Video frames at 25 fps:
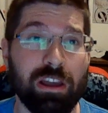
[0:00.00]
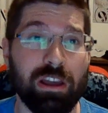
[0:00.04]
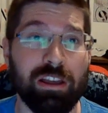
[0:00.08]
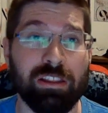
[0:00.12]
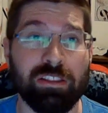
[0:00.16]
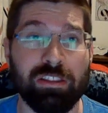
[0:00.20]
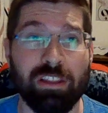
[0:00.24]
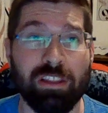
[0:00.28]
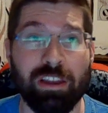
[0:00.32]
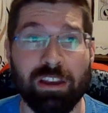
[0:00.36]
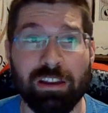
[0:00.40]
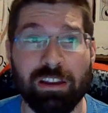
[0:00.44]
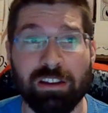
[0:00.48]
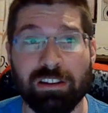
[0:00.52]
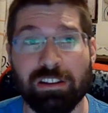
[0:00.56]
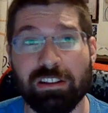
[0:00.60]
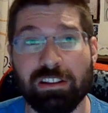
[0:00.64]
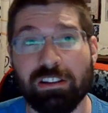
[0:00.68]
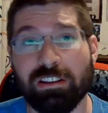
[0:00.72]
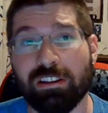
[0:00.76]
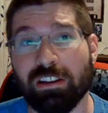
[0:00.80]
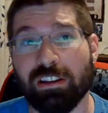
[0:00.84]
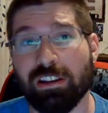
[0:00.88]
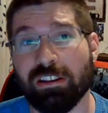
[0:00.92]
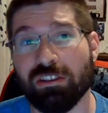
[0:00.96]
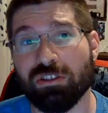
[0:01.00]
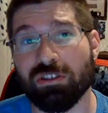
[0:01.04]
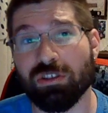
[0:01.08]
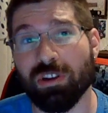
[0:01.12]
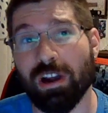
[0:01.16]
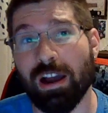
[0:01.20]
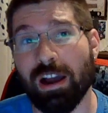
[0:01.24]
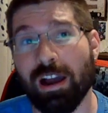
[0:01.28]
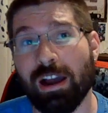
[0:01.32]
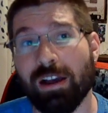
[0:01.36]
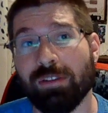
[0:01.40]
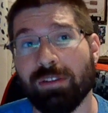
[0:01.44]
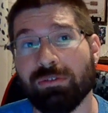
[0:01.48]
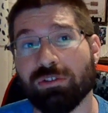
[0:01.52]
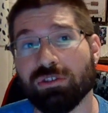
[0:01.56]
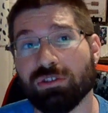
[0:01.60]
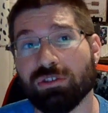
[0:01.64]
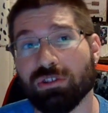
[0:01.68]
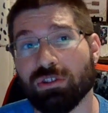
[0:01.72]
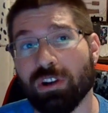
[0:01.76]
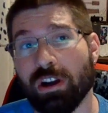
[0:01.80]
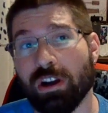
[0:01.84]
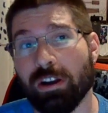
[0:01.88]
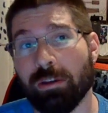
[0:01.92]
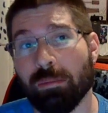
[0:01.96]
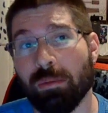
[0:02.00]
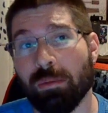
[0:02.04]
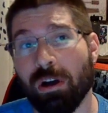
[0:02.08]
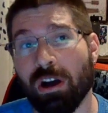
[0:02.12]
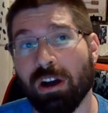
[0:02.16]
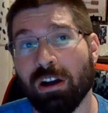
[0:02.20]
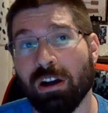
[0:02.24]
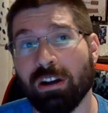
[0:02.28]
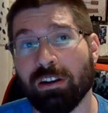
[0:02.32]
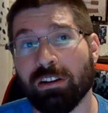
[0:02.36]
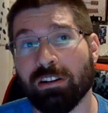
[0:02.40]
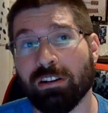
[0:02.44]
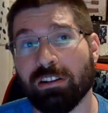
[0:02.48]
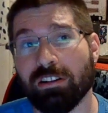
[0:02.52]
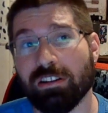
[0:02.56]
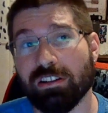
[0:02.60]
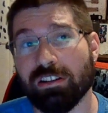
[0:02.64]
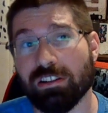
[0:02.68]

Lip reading: and then he did draft Draymond